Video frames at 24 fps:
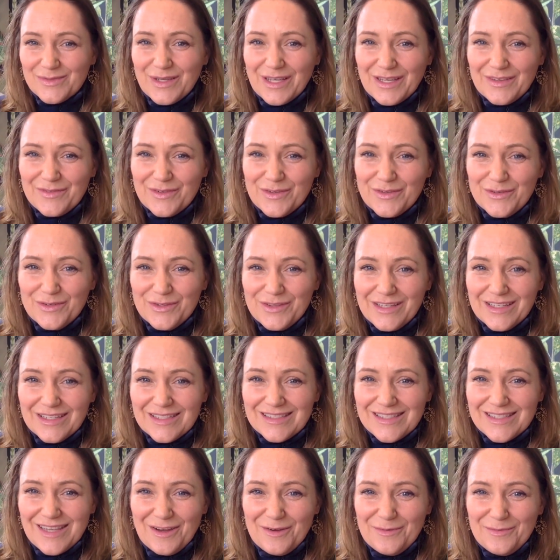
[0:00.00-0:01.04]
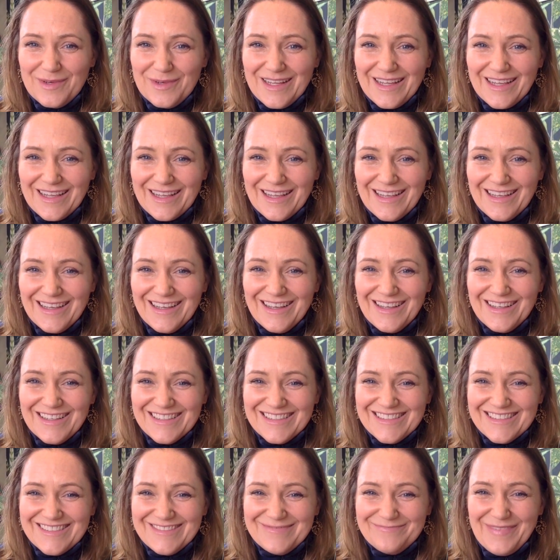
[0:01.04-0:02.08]
week for all things ceremony.
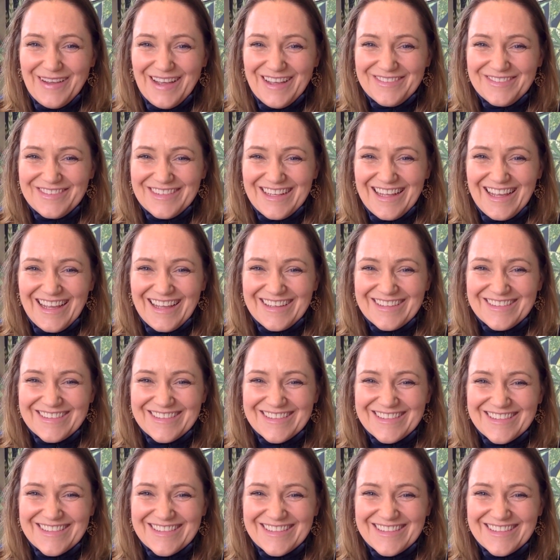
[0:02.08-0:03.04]
Bye for now.